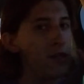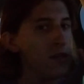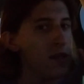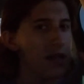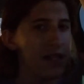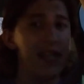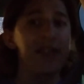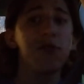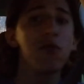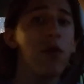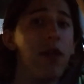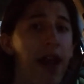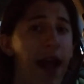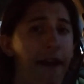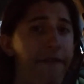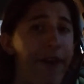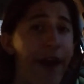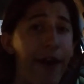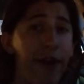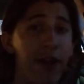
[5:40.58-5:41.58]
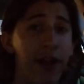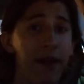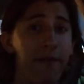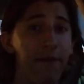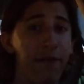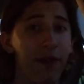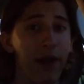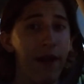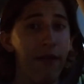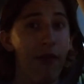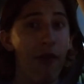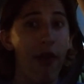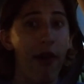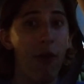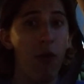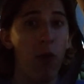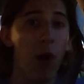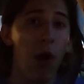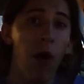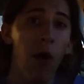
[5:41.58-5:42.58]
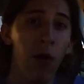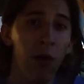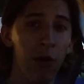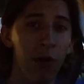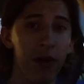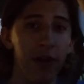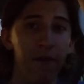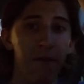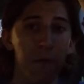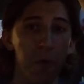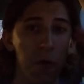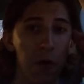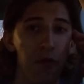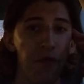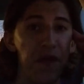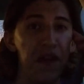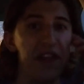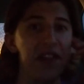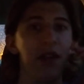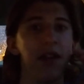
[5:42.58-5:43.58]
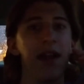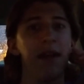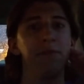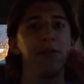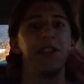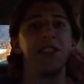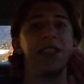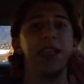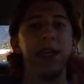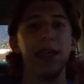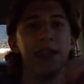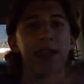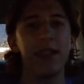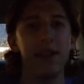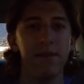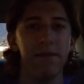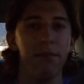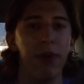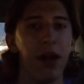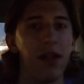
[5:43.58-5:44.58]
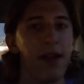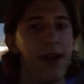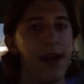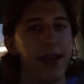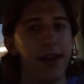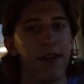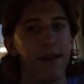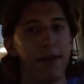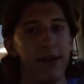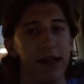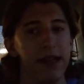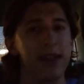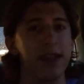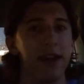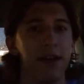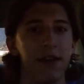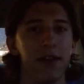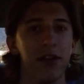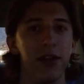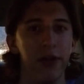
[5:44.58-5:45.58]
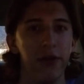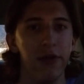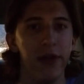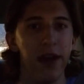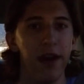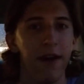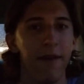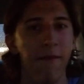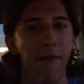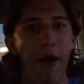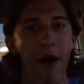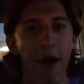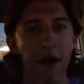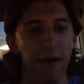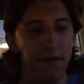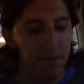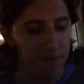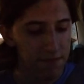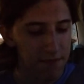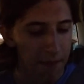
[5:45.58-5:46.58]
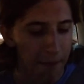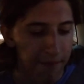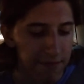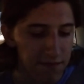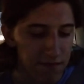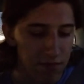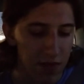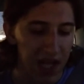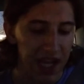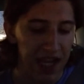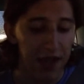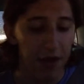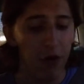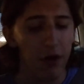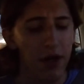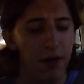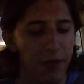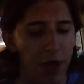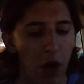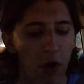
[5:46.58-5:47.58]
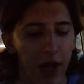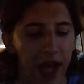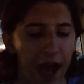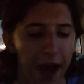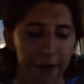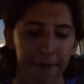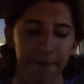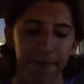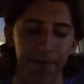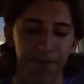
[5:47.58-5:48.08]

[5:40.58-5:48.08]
Doesn't really have that clam flavor that we're all looking for in these clamless days, but like, it's gonna do ya. You're gonna be okay.